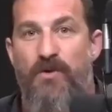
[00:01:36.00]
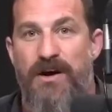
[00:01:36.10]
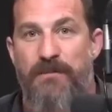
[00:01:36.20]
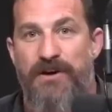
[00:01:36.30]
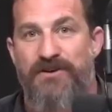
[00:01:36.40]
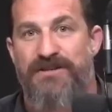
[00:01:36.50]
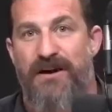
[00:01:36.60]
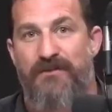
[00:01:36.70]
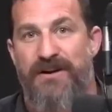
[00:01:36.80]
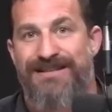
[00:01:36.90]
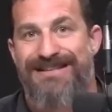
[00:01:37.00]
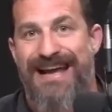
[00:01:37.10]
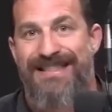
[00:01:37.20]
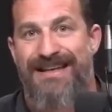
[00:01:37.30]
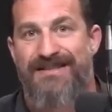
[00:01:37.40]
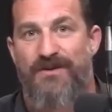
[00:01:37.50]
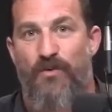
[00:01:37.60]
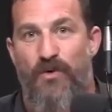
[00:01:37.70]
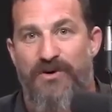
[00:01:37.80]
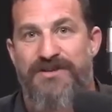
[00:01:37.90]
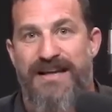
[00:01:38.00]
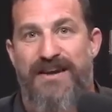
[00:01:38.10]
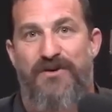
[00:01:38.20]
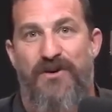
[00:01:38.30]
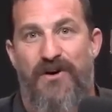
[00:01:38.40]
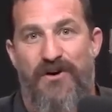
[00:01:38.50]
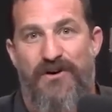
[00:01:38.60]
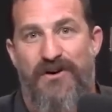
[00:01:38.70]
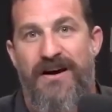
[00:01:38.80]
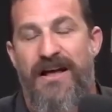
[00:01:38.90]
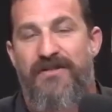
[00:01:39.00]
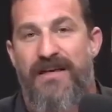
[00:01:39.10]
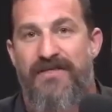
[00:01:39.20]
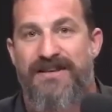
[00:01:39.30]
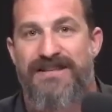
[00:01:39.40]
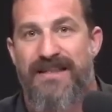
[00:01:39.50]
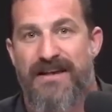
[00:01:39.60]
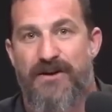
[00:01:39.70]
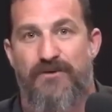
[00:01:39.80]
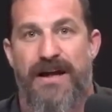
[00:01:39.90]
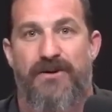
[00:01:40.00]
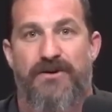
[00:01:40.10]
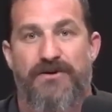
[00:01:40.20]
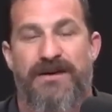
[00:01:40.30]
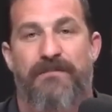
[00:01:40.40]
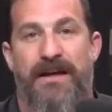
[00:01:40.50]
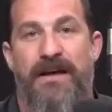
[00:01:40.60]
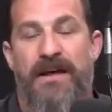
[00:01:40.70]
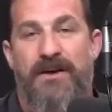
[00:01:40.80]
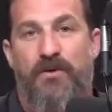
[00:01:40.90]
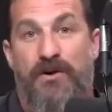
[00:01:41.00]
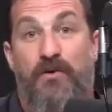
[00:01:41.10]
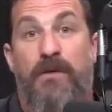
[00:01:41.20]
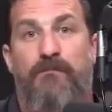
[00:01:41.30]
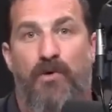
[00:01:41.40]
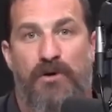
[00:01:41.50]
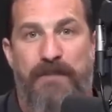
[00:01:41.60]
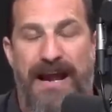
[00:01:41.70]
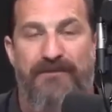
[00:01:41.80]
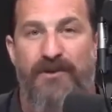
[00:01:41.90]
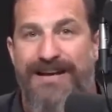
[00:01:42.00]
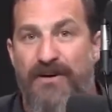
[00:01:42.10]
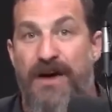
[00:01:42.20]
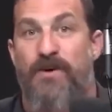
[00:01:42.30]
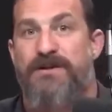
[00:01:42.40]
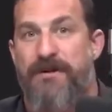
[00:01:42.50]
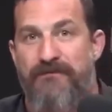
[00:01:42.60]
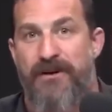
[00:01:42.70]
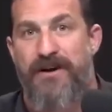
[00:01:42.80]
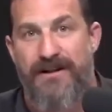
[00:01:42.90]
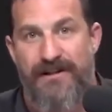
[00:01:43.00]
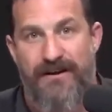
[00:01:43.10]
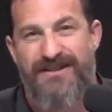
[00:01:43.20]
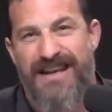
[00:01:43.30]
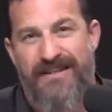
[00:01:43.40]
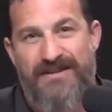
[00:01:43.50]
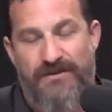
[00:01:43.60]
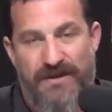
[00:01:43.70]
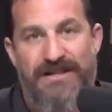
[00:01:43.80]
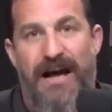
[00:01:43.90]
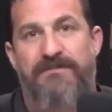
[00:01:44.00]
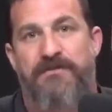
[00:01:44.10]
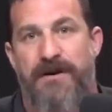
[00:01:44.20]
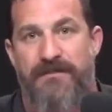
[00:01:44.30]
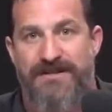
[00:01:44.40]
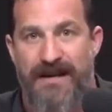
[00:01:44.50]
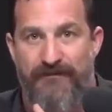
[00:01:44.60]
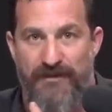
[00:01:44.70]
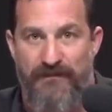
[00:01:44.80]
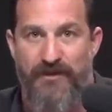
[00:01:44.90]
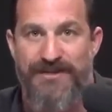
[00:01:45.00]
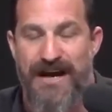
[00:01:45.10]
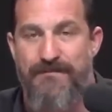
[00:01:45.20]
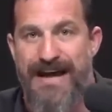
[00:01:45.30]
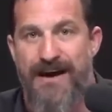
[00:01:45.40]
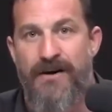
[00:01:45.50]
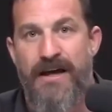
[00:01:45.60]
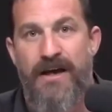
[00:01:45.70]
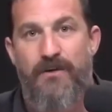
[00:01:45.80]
You want to put yourself in a state that's worse than or harder than the state that you're in, or do something quote unquote more painful. And here I want to be very clear. I'll say this 3 times, but I'm going to say it for the first time now.